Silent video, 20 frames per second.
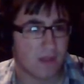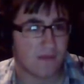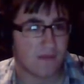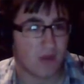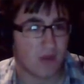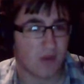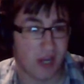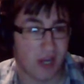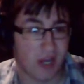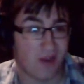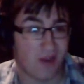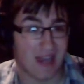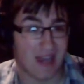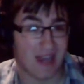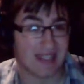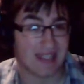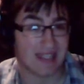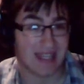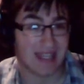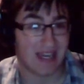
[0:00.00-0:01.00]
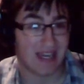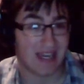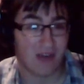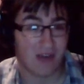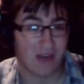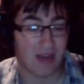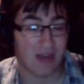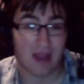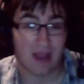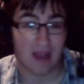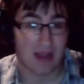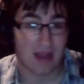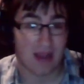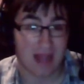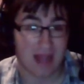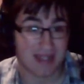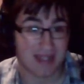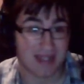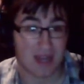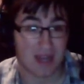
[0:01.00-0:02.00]
for you guys, I kid you. Uh, uh,
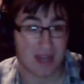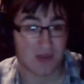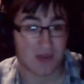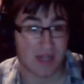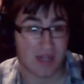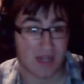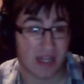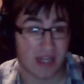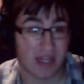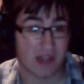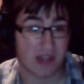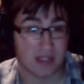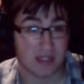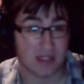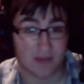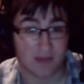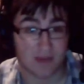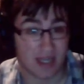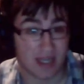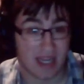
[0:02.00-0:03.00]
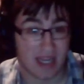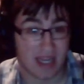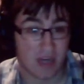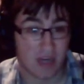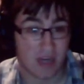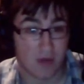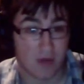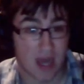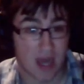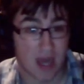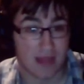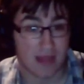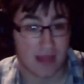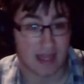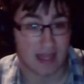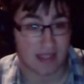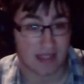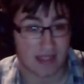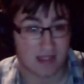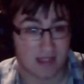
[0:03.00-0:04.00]
it sounds ridiculous, but I kid you not.
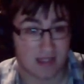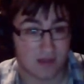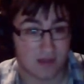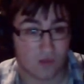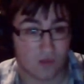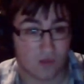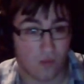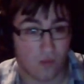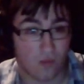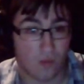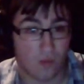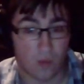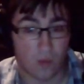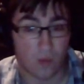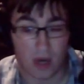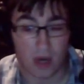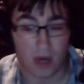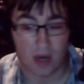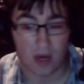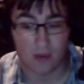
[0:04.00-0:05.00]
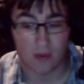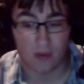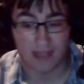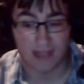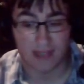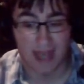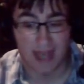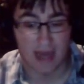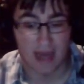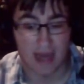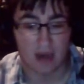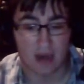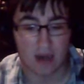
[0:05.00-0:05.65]
That's where I was at.